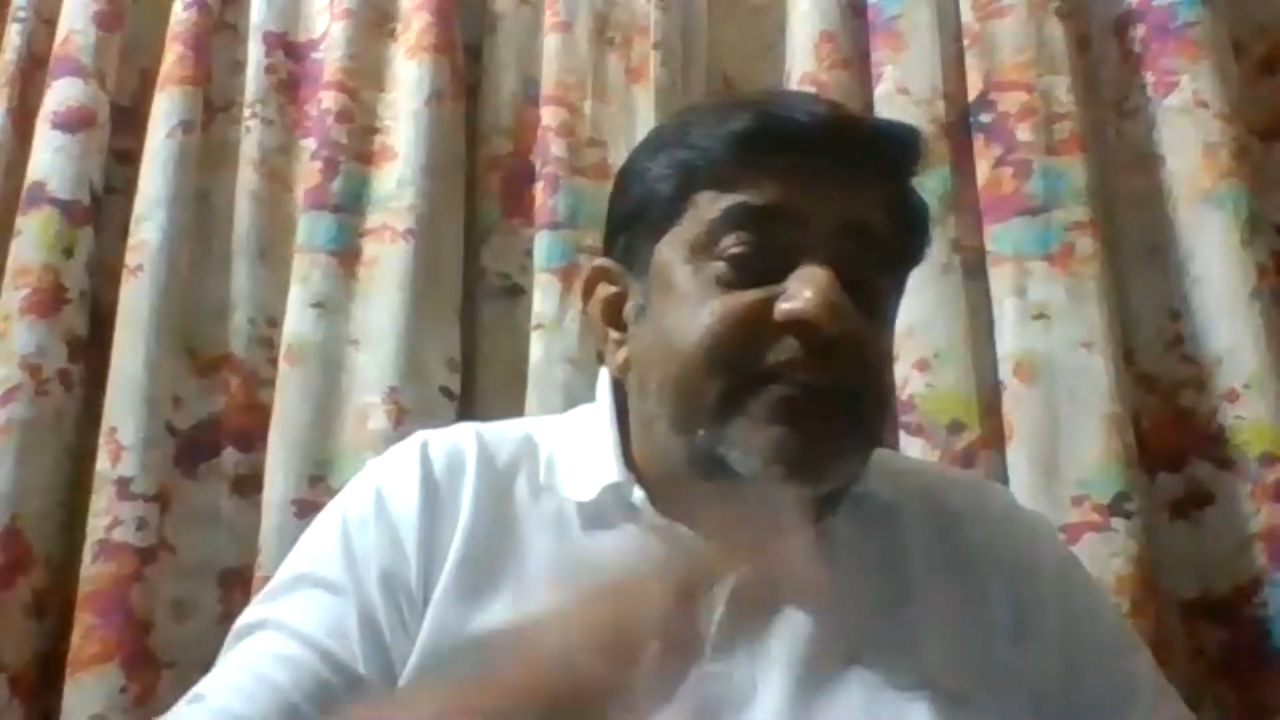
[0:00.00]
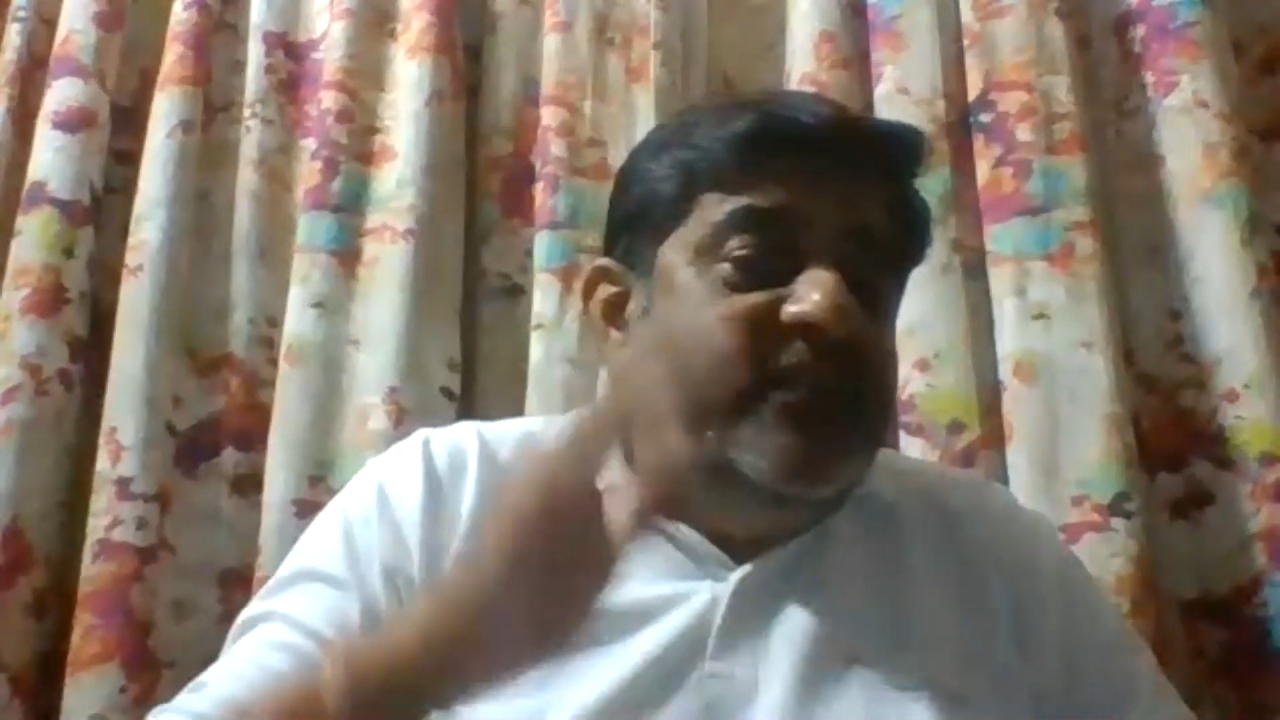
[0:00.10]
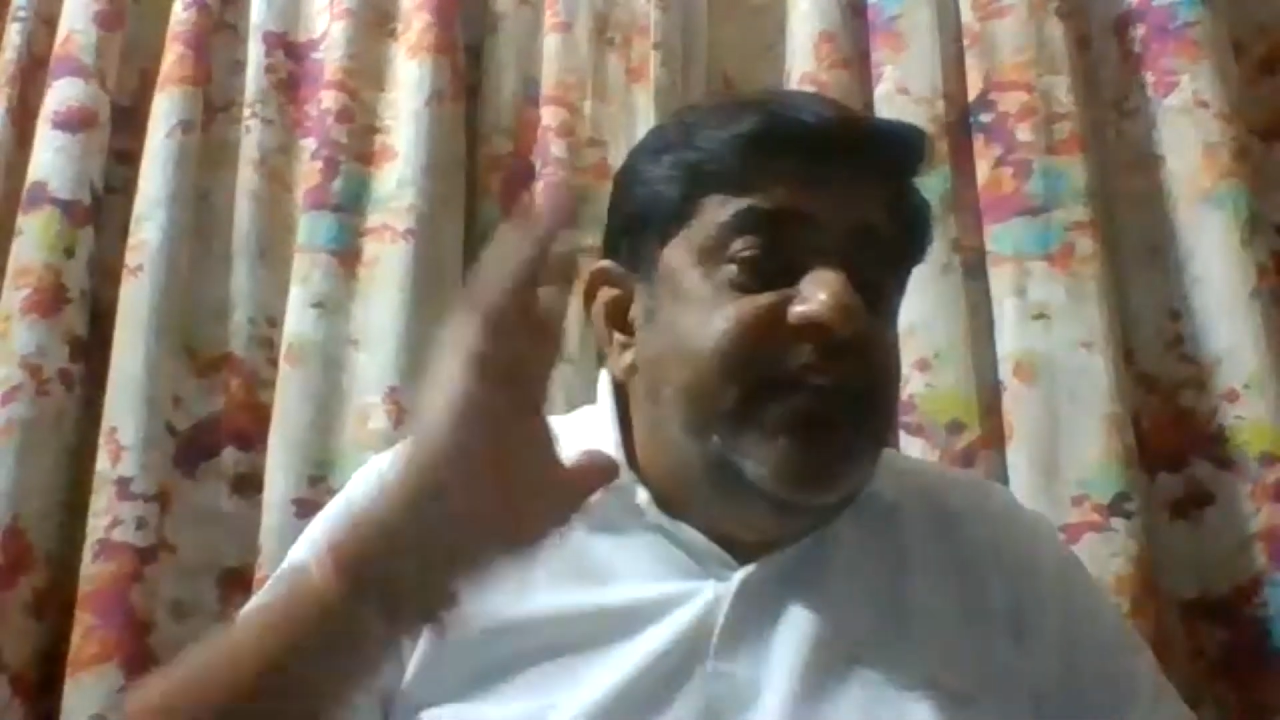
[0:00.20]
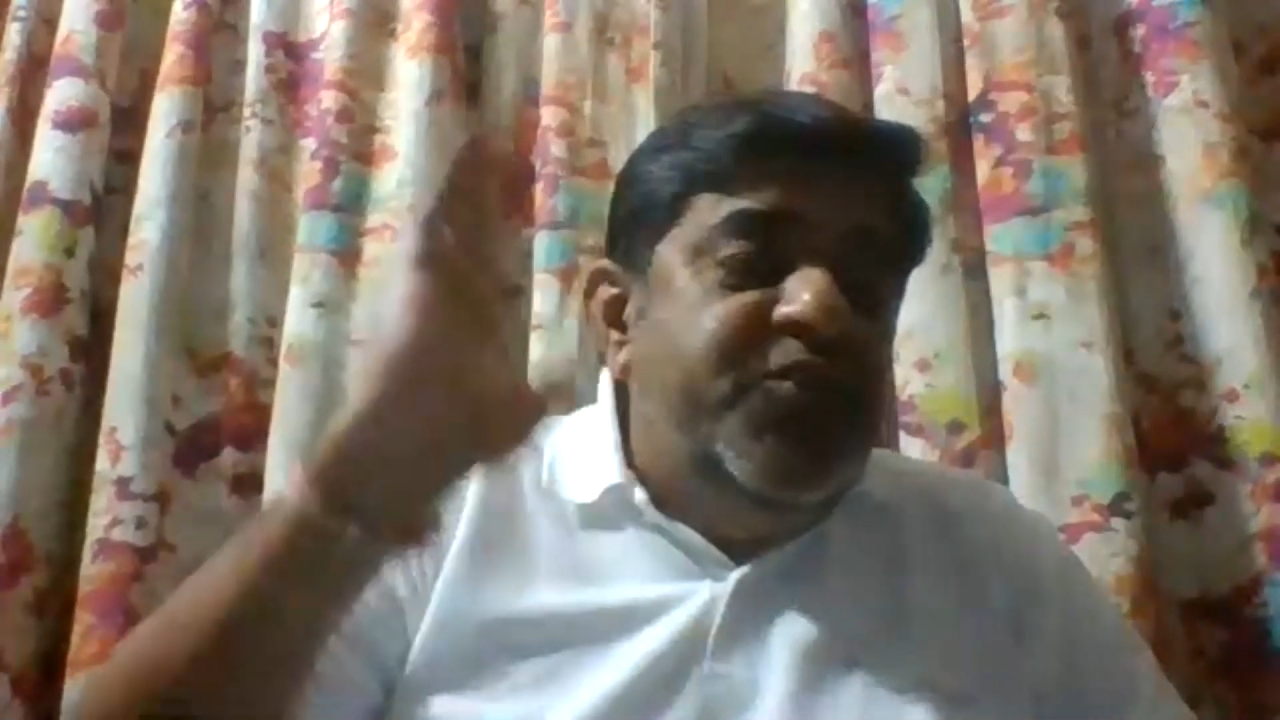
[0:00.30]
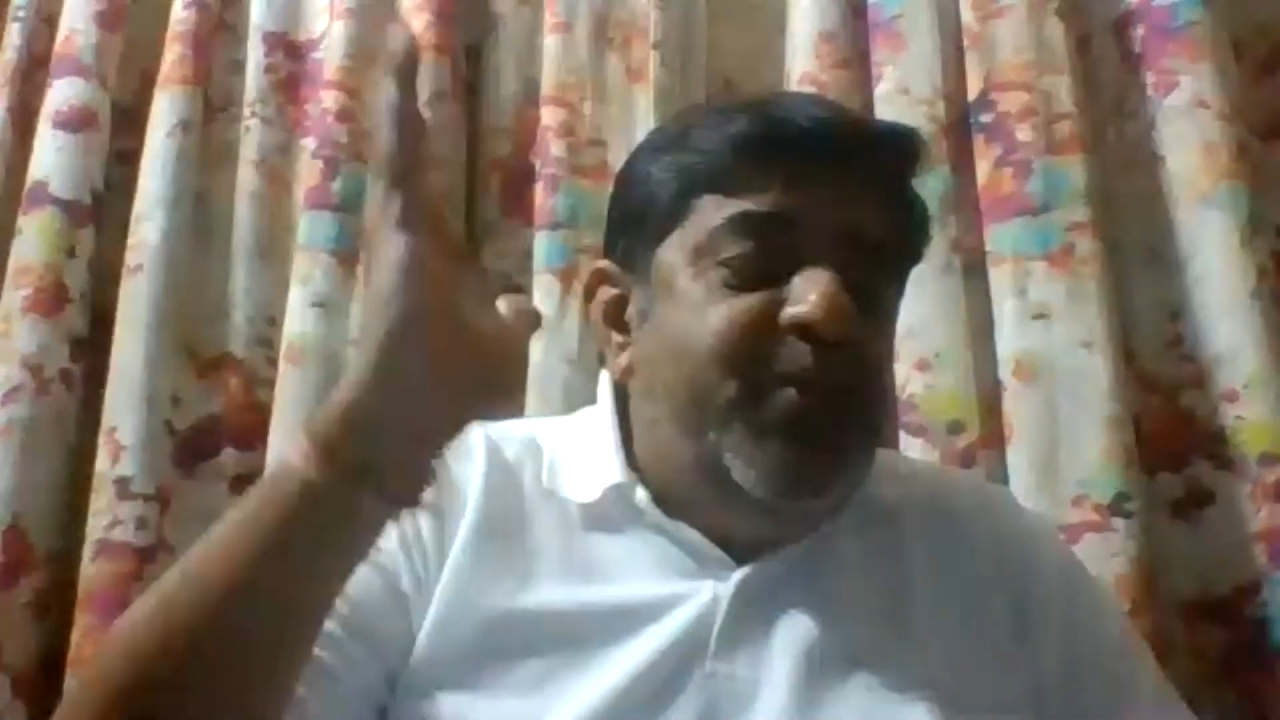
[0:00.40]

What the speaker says: They said